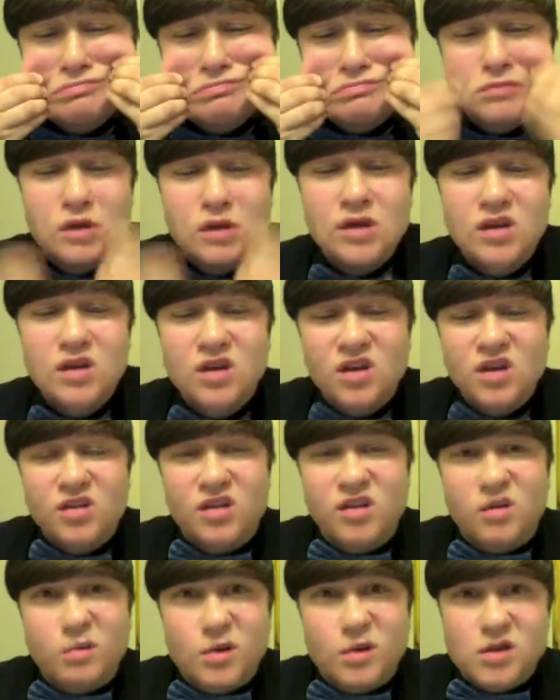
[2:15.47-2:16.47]
And then my
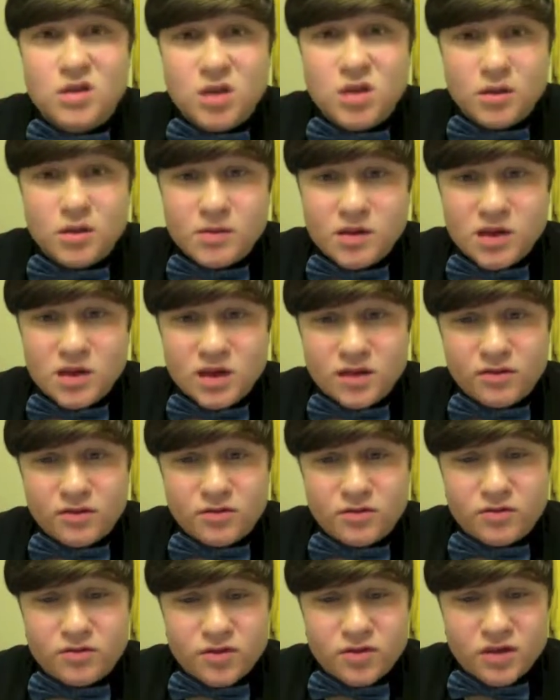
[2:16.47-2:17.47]
stomach, I have, I have a
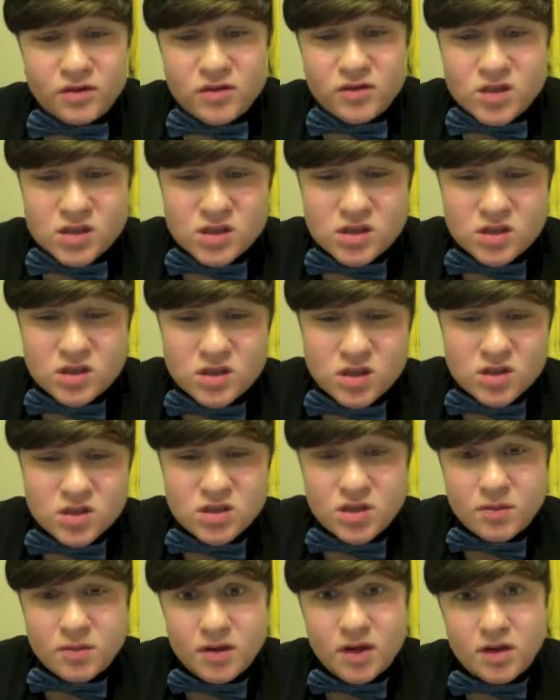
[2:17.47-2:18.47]
decent sized stomach and it's
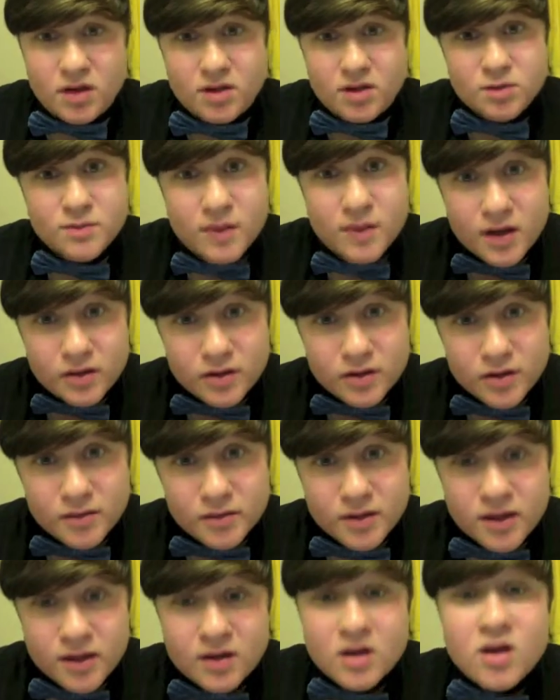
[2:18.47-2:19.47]
bothering me.
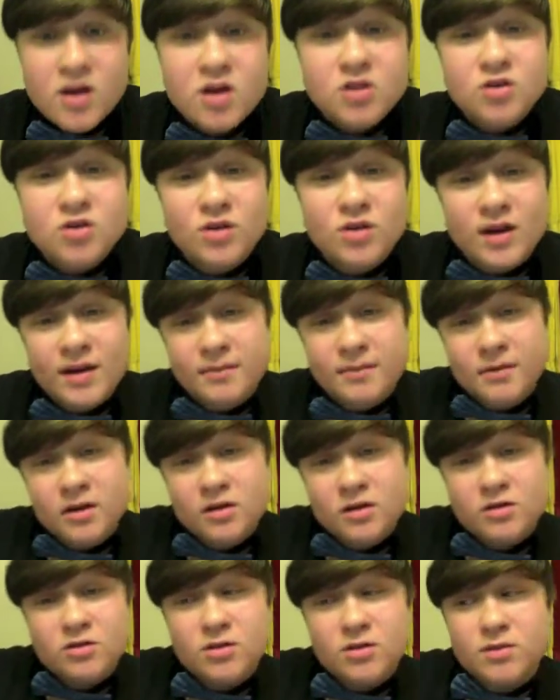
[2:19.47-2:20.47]
So I'm going to do something
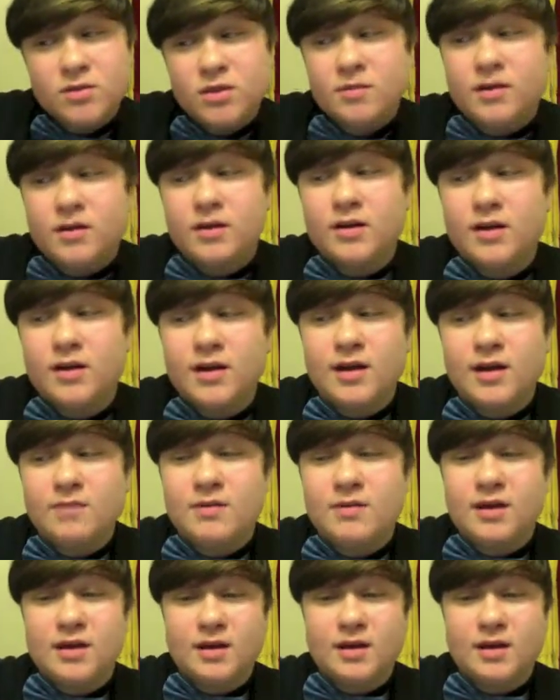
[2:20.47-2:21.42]
about it and I'm eating apples